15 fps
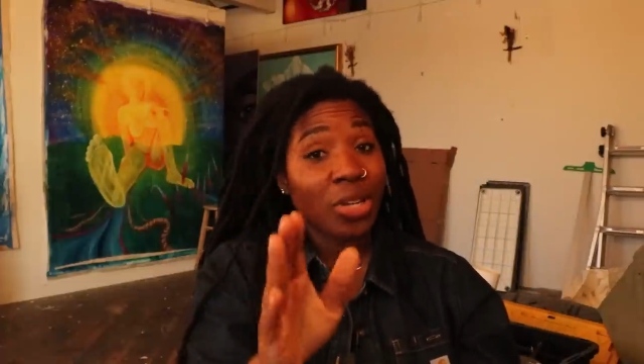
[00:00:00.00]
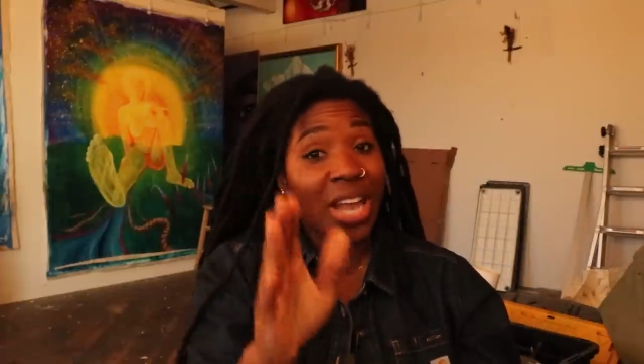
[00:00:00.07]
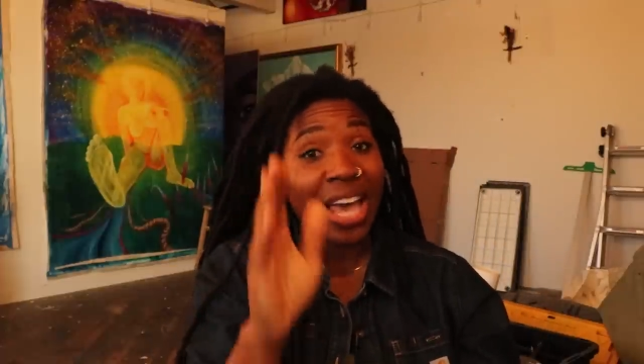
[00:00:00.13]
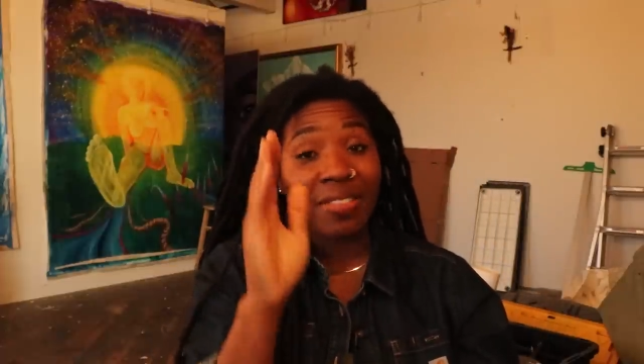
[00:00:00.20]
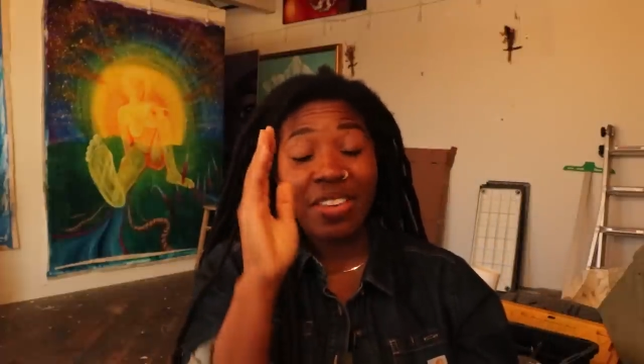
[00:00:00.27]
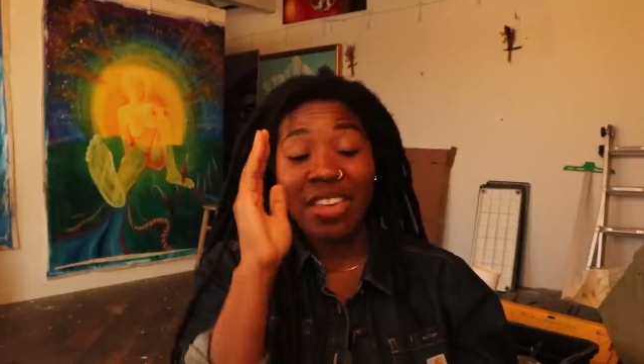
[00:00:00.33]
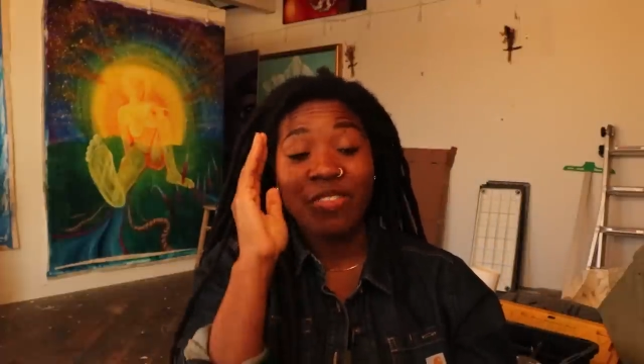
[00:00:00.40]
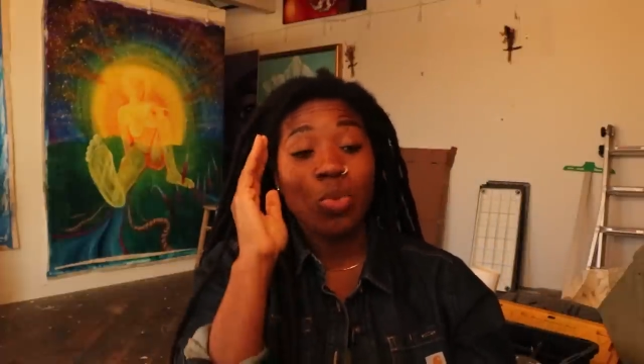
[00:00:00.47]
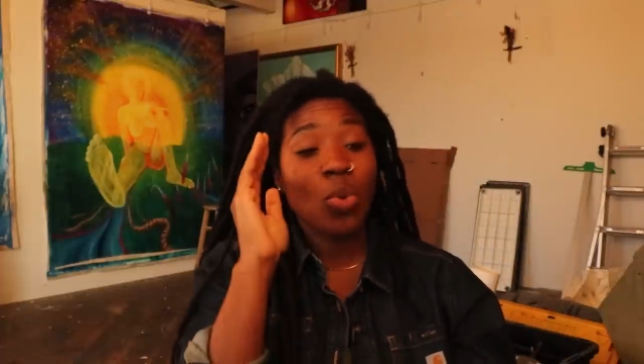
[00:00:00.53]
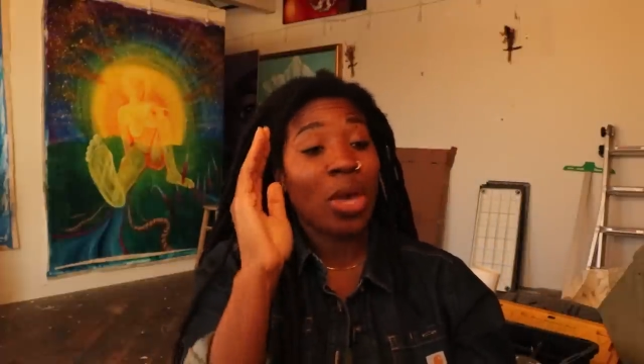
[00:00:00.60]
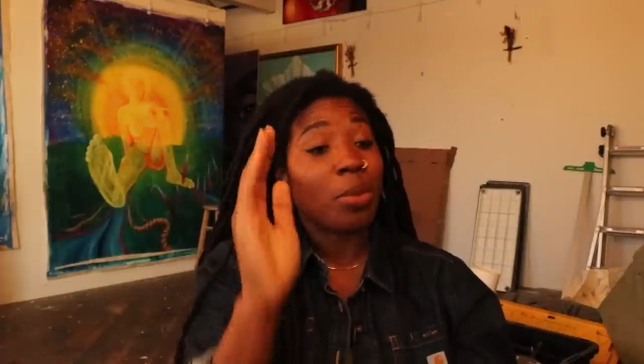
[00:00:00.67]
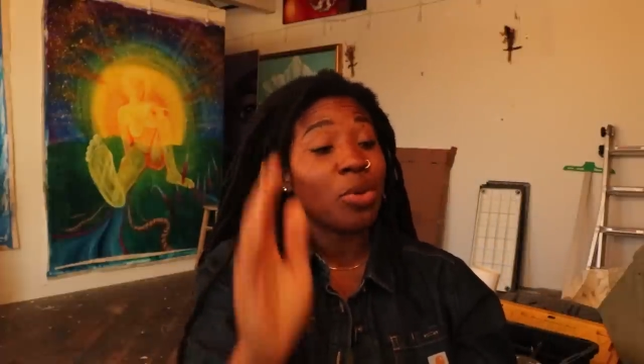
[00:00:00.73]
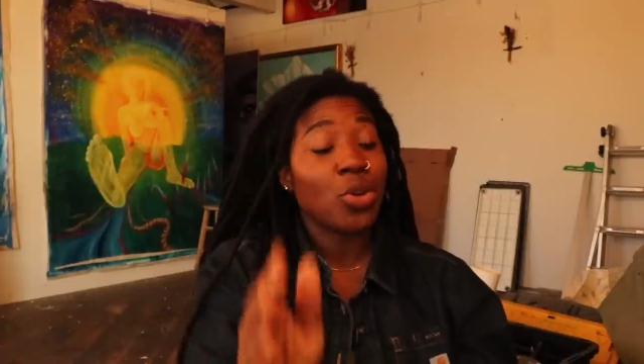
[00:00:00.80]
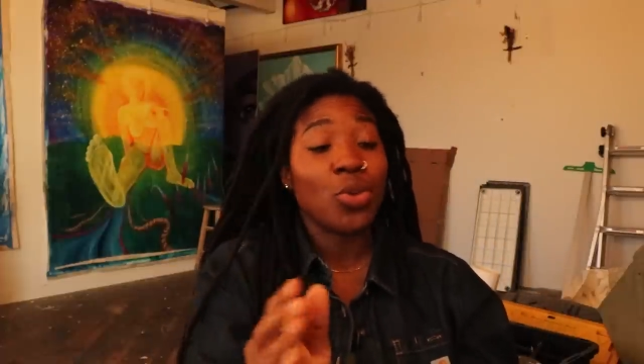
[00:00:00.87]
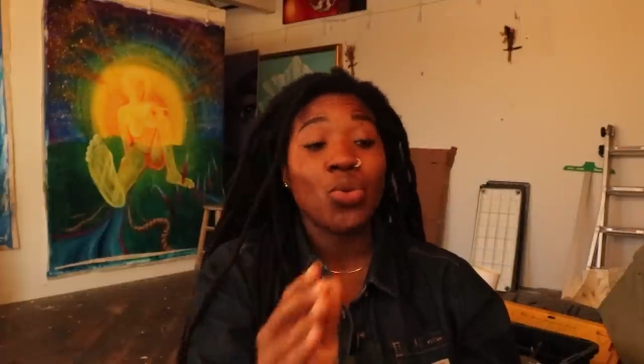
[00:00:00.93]
your life if you're
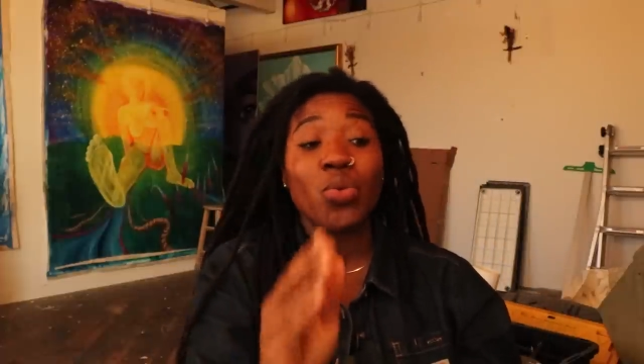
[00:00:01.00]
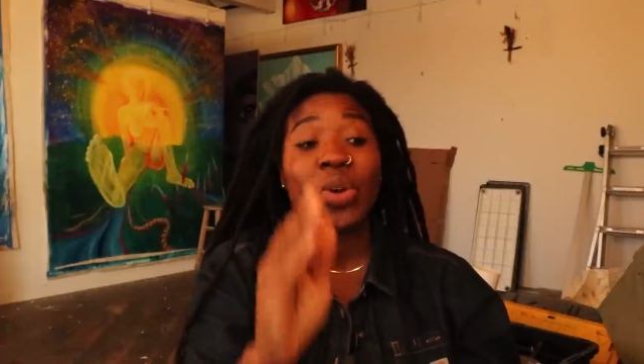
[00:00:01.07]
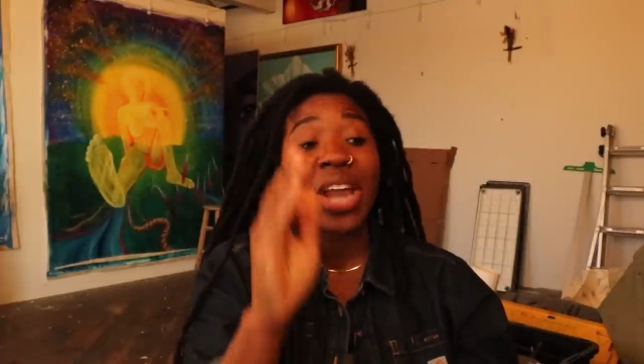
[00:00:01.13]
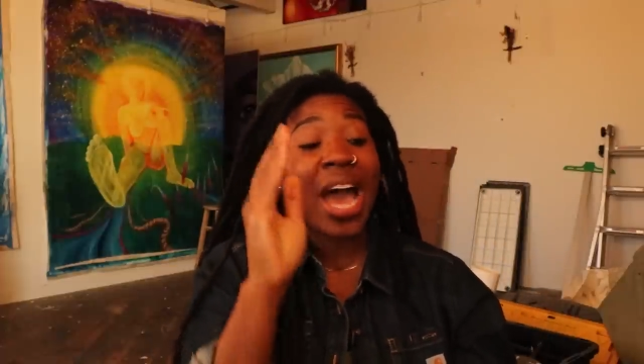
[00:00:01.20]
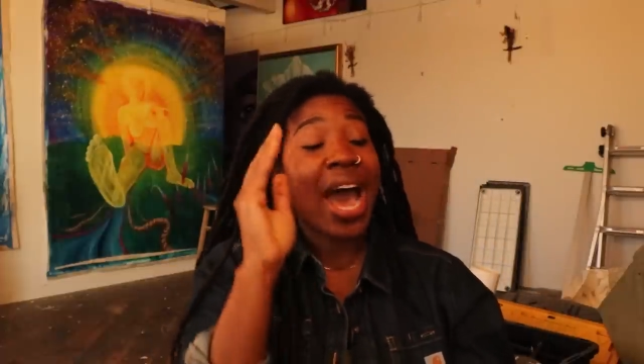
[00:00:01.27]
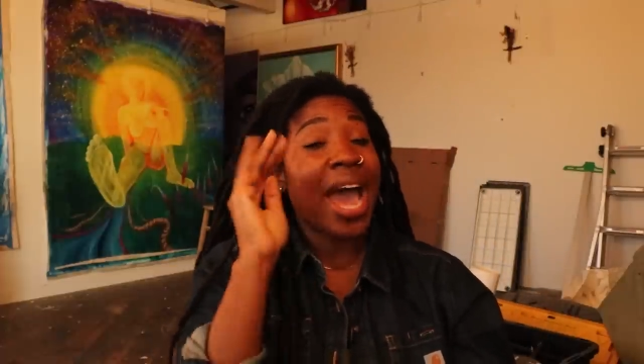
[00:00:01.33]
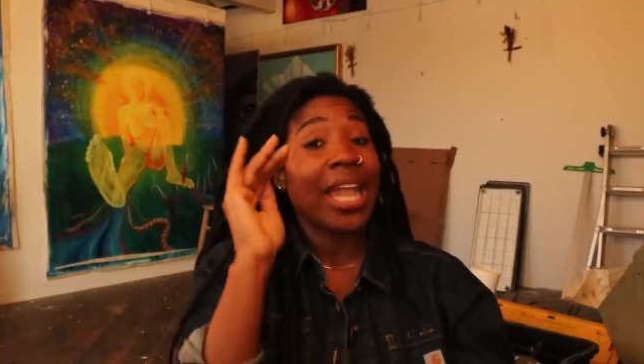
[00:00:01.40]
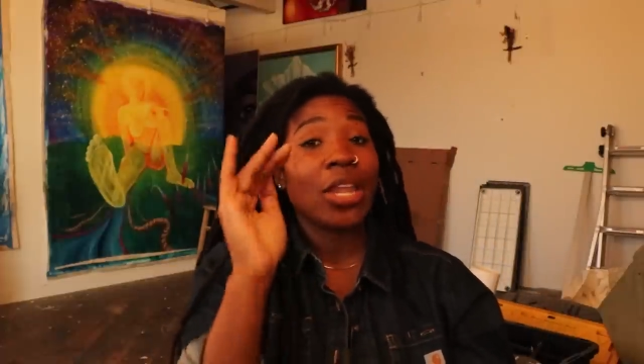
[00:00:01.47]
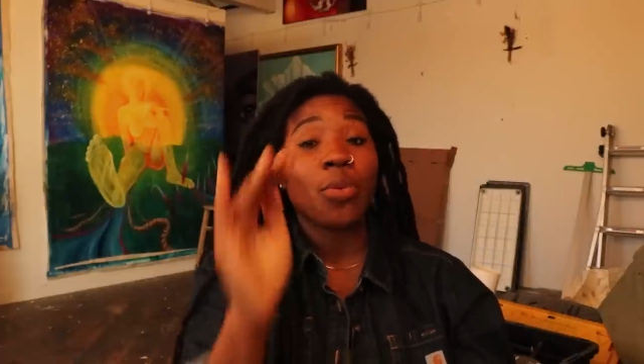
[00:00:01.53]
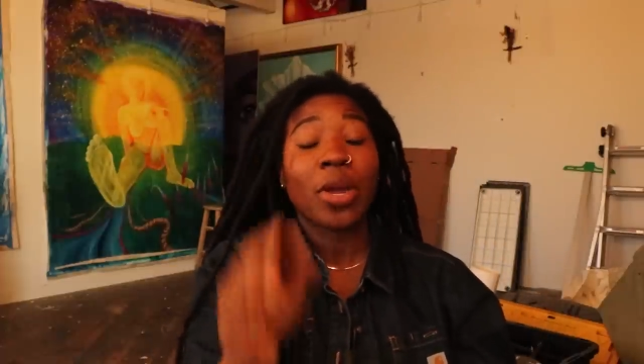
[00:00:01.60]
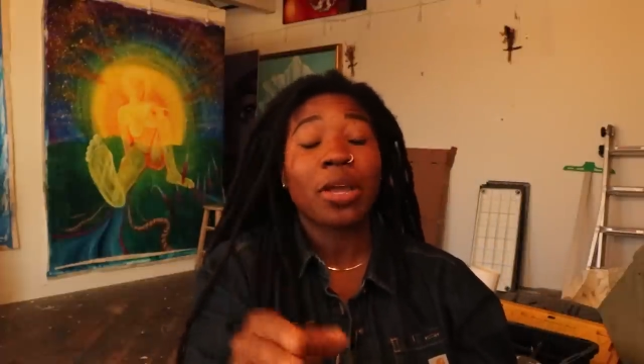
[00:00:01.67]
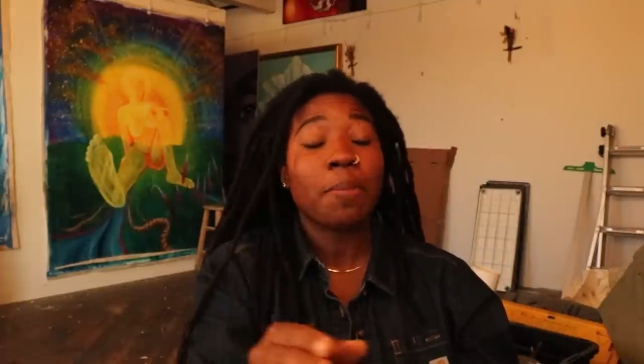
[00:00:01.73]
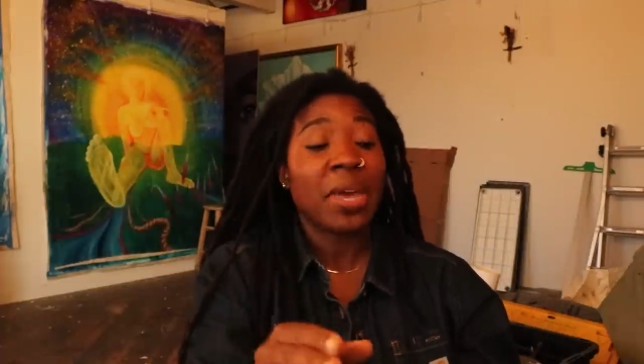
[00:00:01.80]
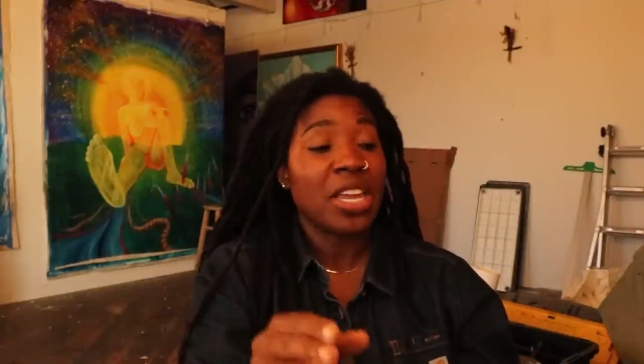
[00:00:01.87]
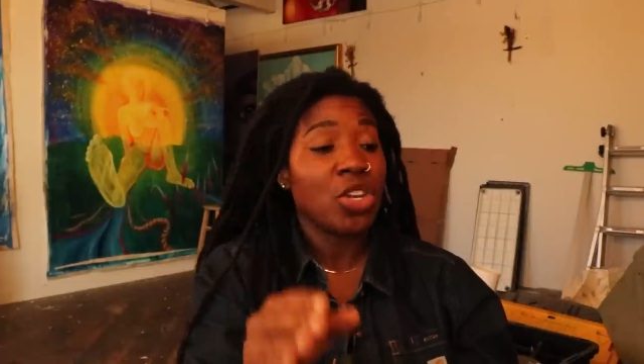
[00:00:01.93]
able to do it. I highly
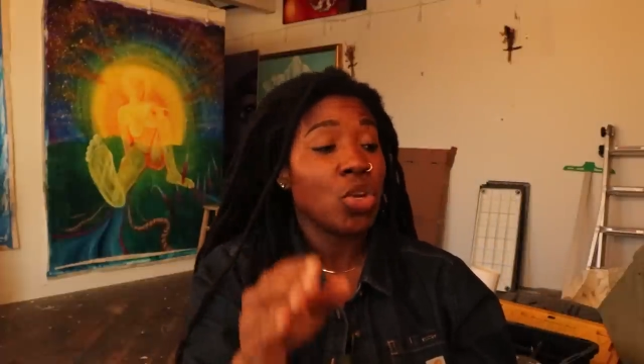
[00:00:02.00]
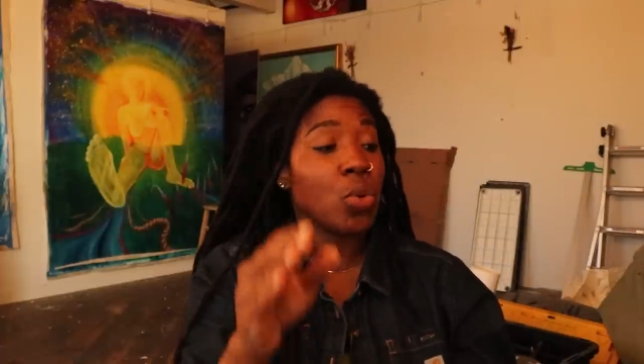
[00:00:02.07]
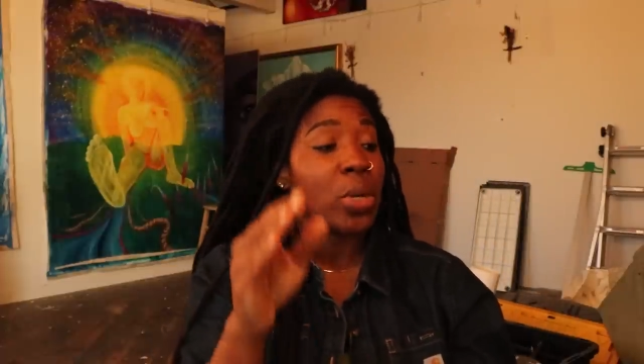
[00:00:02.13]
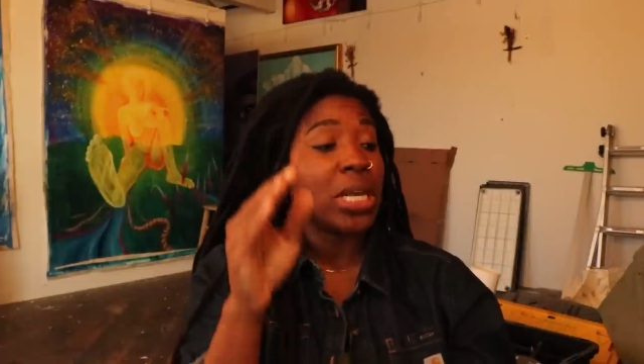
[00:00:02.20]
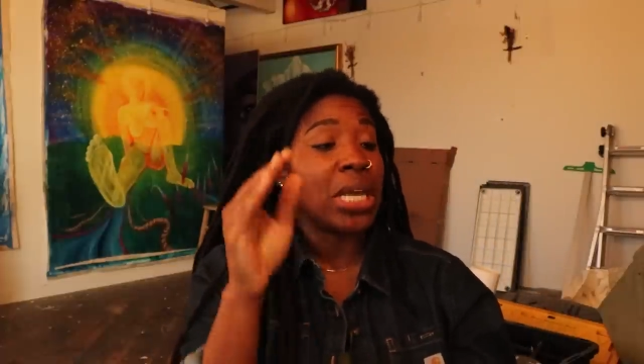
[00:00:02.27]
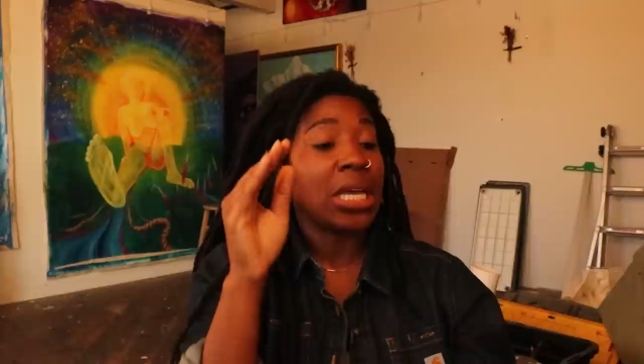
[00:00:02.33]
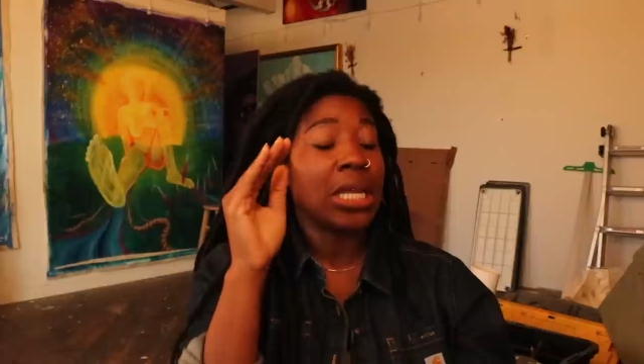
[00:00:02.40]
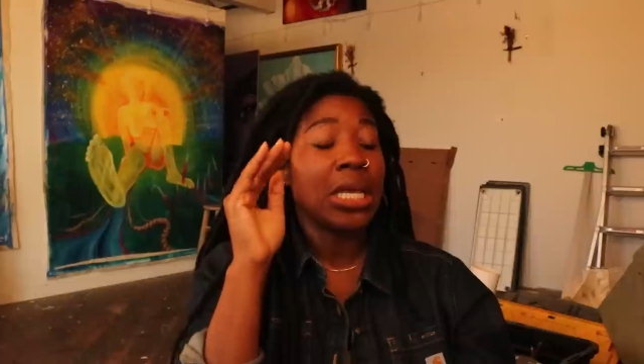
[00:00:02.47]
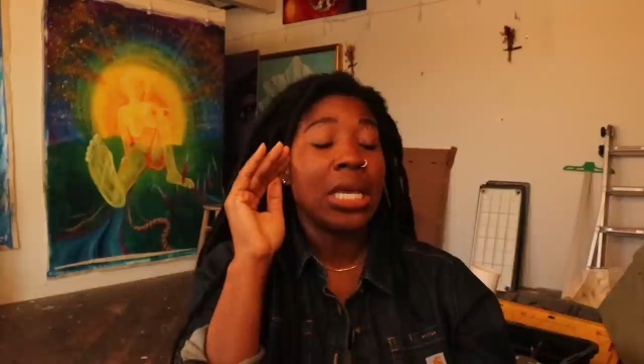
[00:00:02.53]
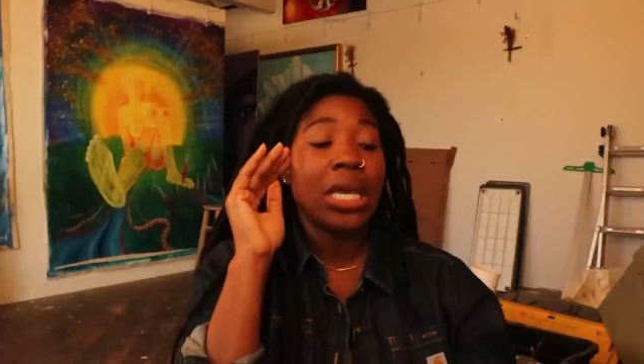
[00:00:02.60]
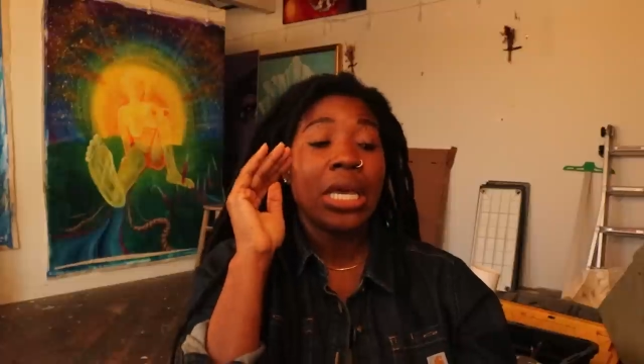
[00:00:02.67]
recommend doing it.